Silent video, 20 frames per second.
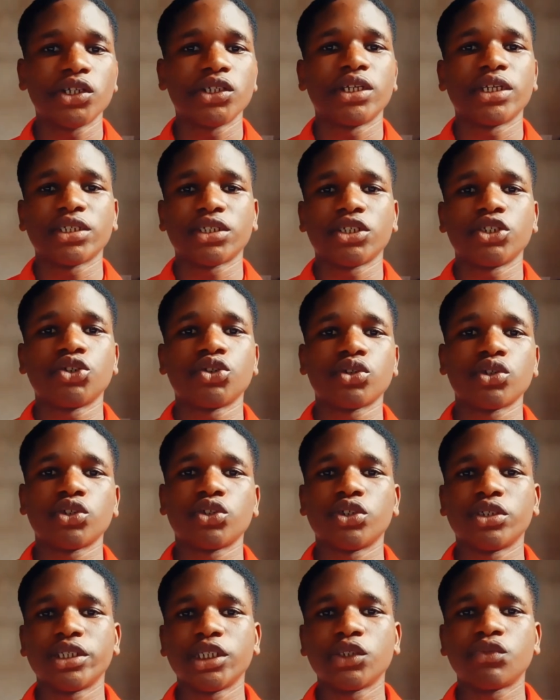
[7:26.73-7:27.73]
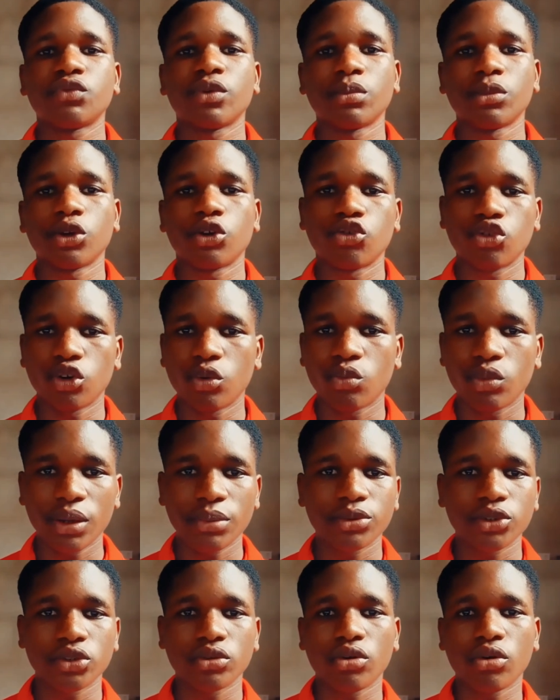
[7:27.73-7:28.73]
all the extensions you need from the Chrome
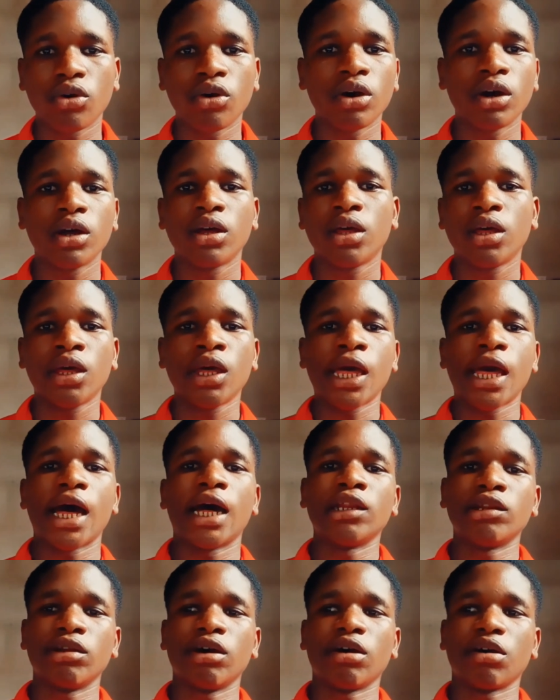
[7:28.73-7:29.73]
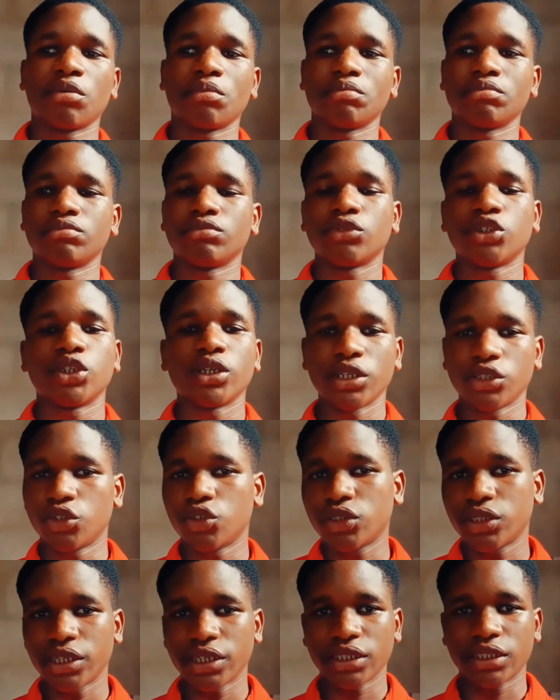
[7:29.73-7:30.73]
Web Store, and you can
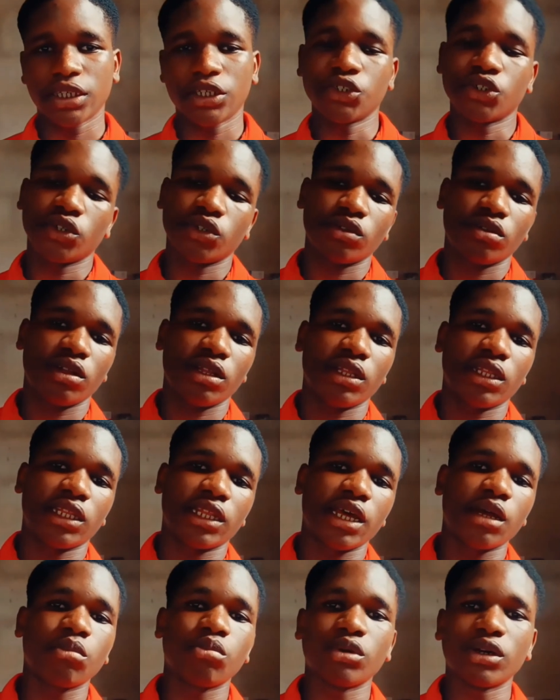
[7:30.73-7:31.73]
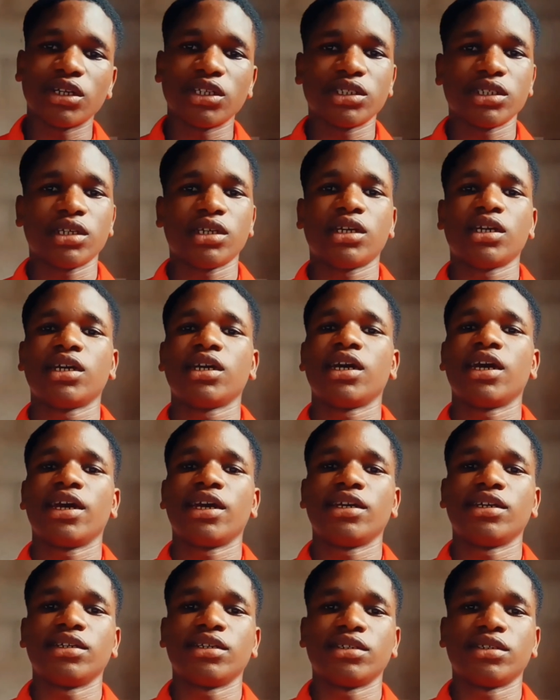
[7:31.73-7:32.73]
use the extensions from that browser.
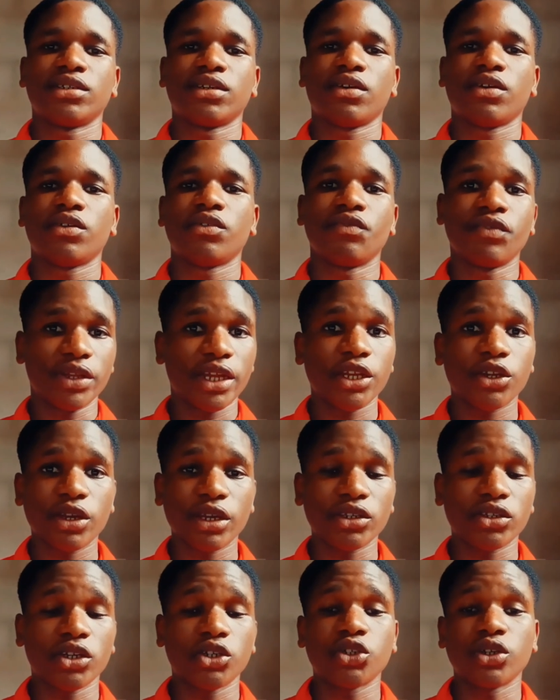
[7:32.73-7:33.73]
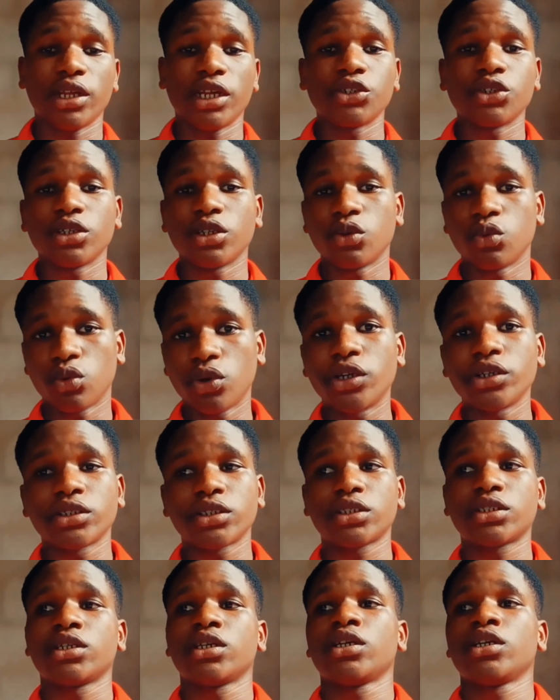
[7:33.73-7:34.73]
And vidIQ extension actually
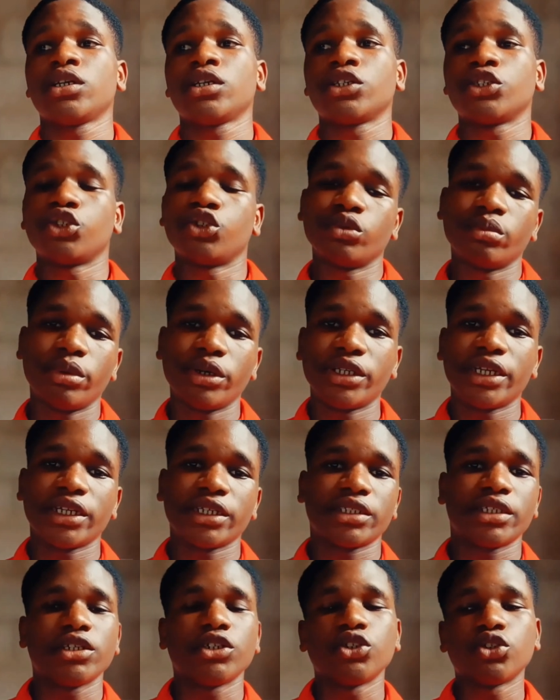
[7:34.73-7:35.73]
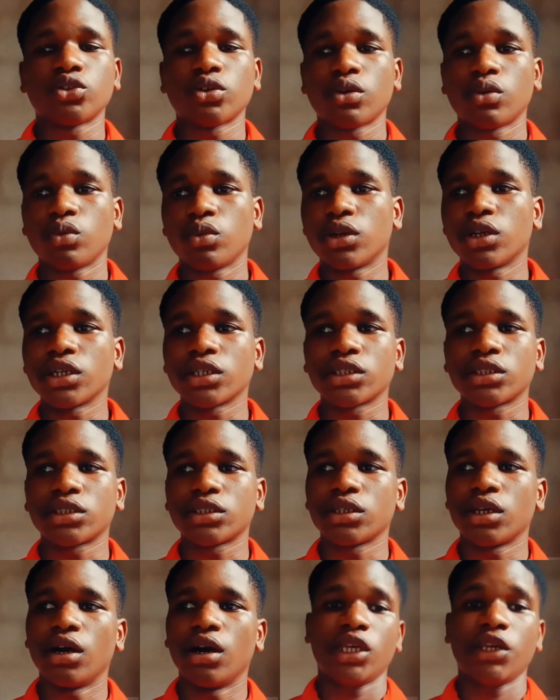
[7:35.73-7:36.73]
works. TubeBuddy extension
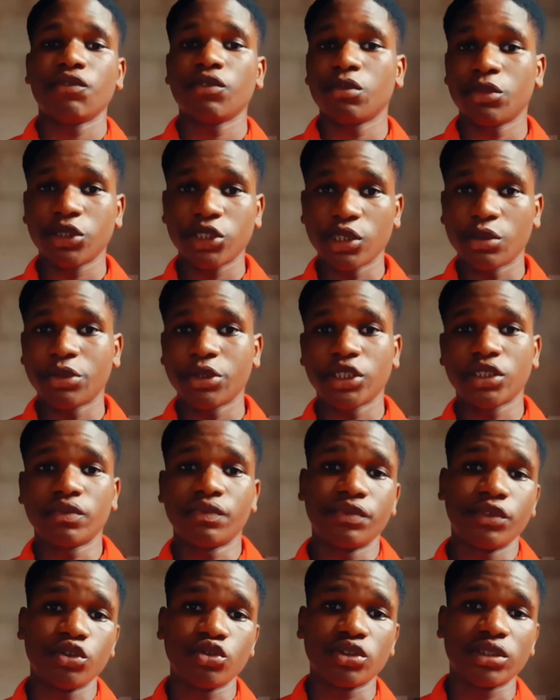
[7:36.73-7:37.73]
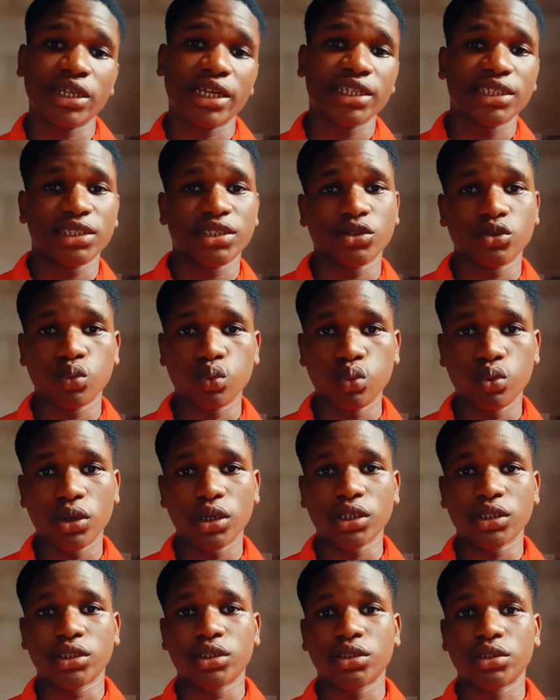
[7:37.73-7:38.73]
works. Even Mr. Beast View Stats
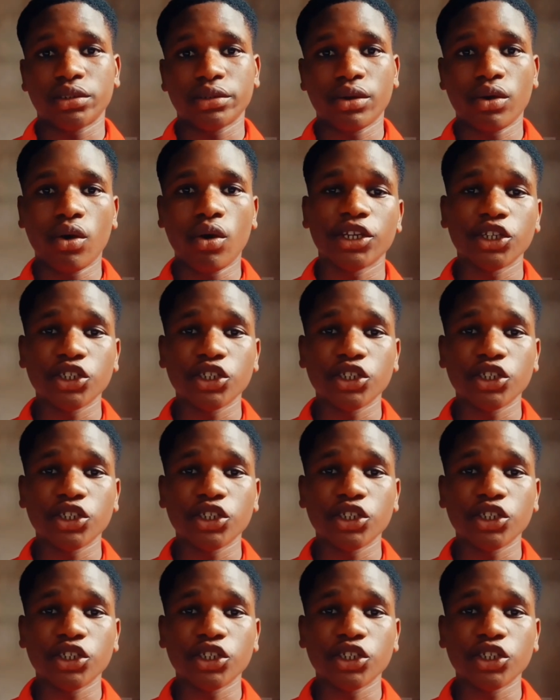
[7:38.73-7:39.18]
works. You